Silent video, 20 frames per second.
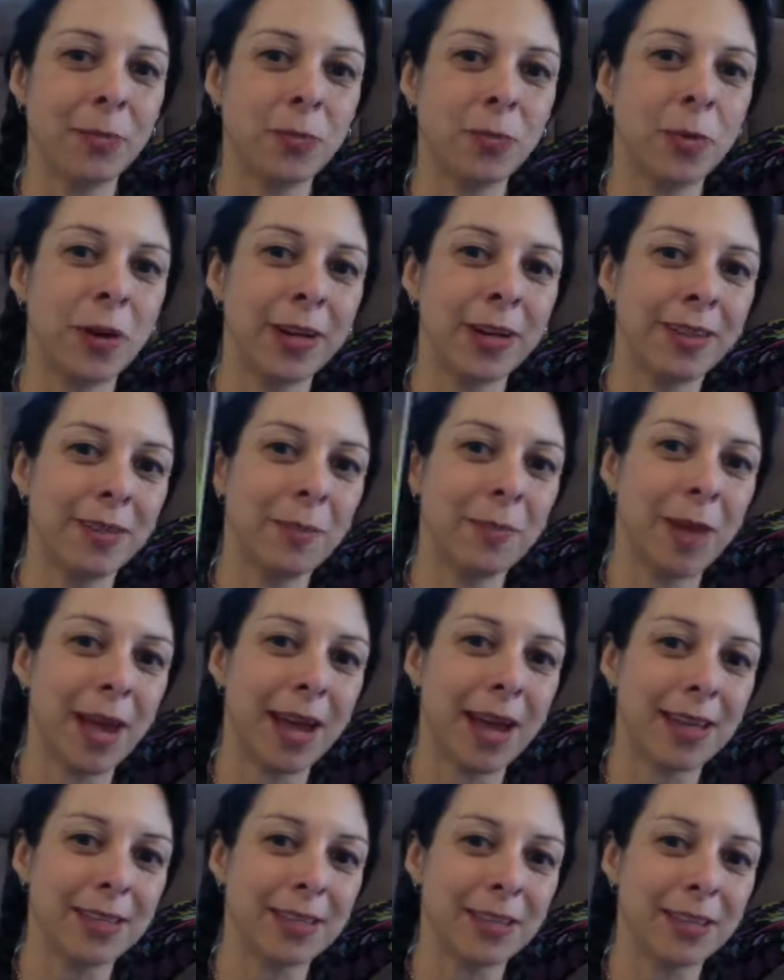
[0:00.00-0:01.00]
wearing the
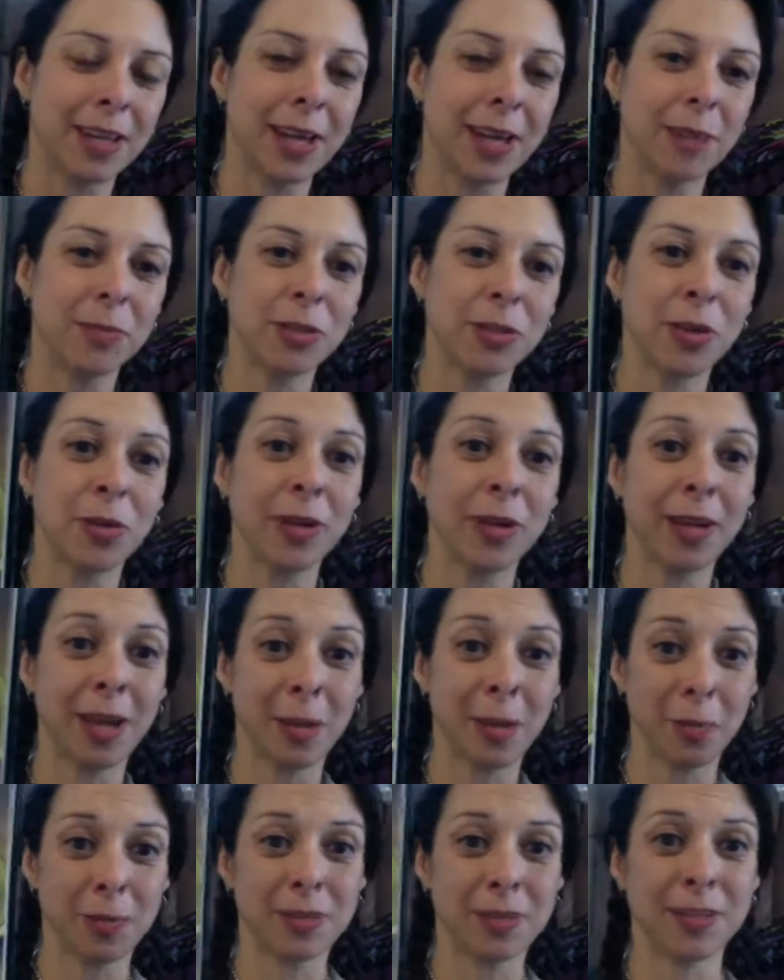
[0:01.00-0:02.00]
mask, you kept showing
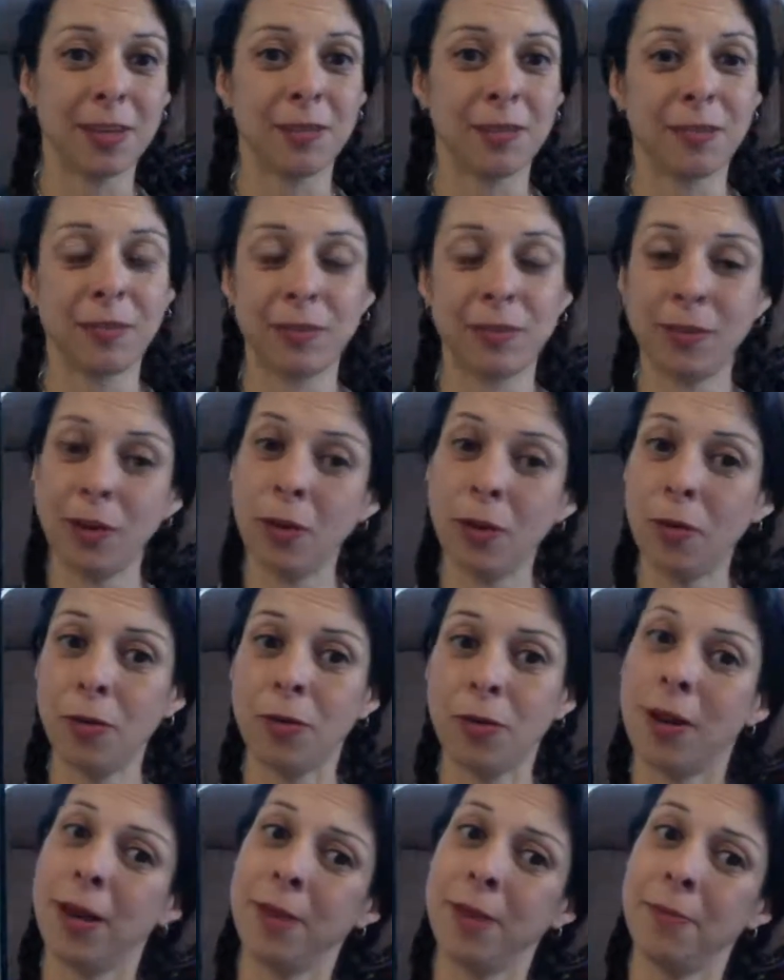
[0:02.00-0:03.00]
up as if,
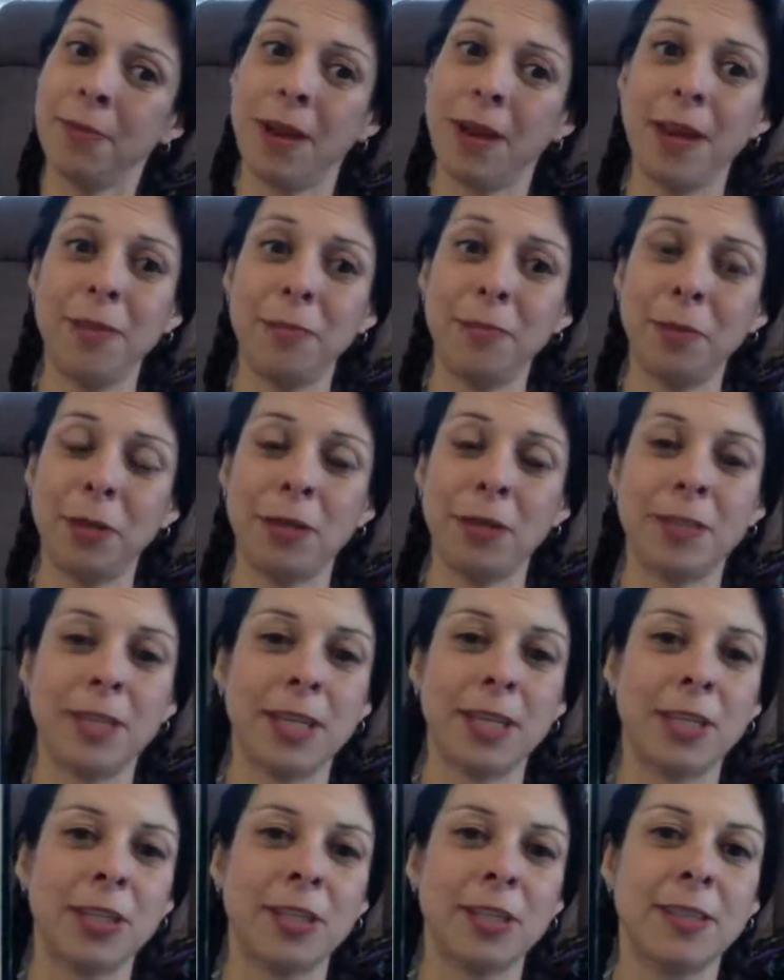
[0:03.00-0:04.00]
no, I have pure
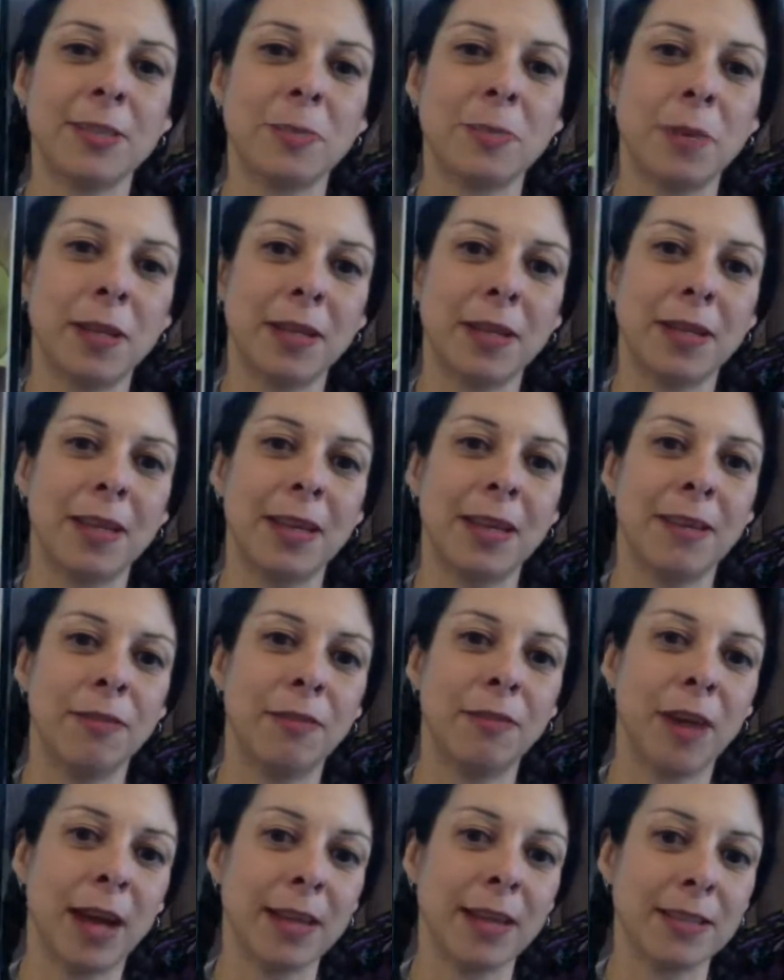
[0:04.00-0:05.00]
intentions, but in
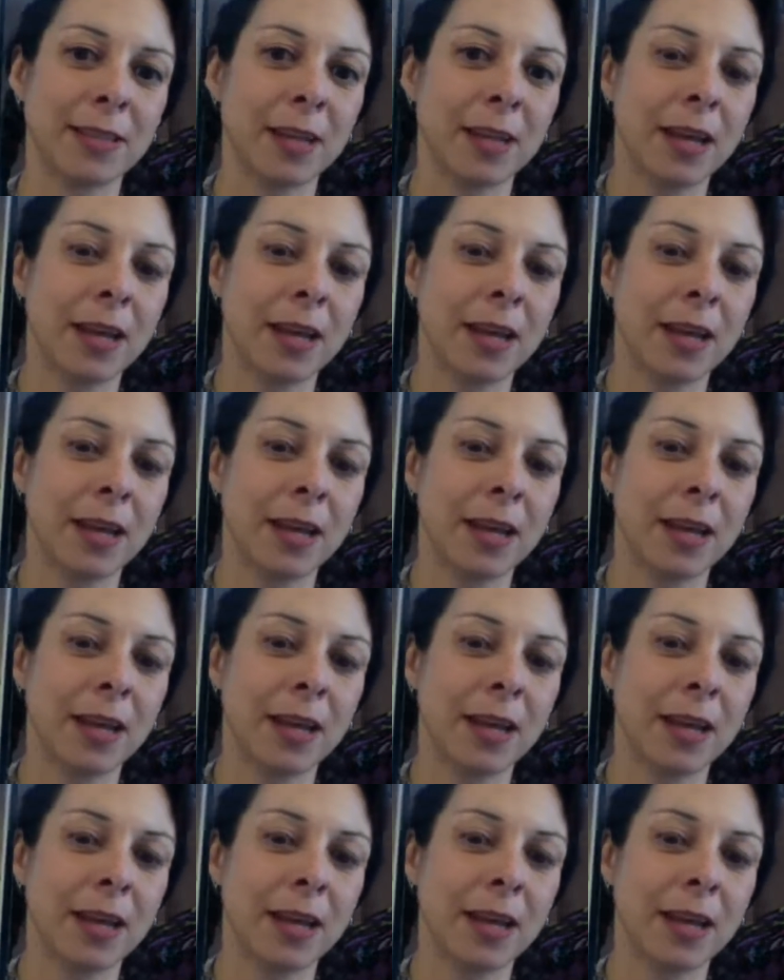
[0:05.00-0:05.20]
fact,